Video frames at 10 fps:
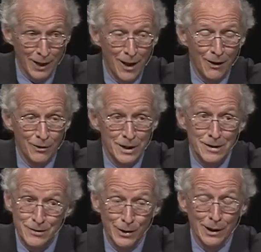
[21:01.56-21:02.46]
out,
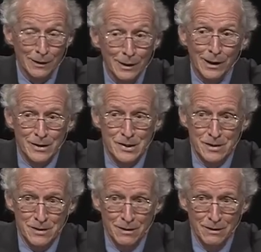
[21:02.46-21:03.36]
it's in a
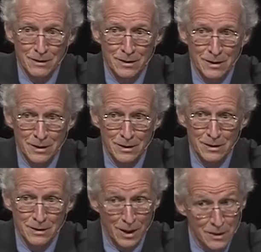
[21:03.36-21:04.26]
list,
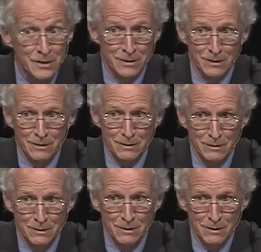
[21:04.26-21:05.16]
isn't it?
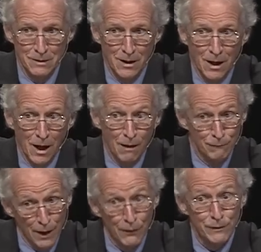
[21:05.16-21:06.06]
A
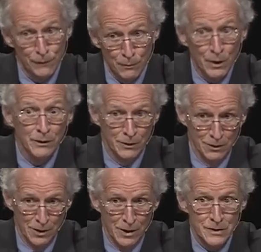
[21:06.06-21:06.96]
very familiar
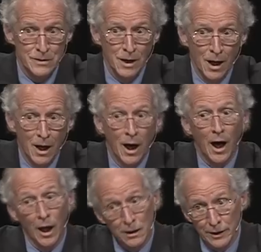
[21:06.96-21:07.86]
list,
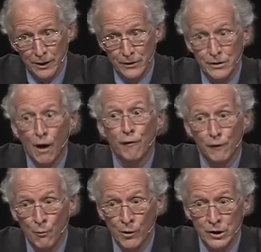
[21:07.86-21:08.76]
a list
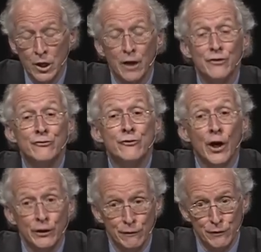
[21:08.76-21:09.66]
from which
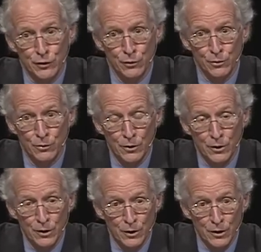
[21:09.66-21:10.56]
none of you
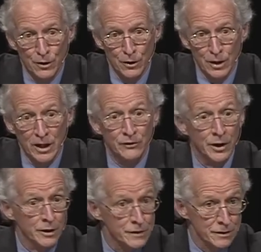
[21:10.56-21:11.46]
is
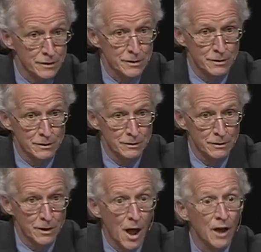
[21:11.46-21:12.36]
innocent,
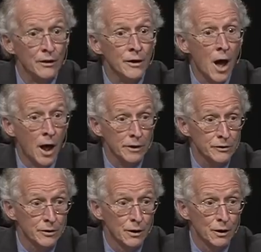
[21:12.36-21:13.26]
not
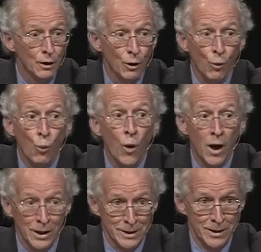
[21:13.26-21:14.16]
one.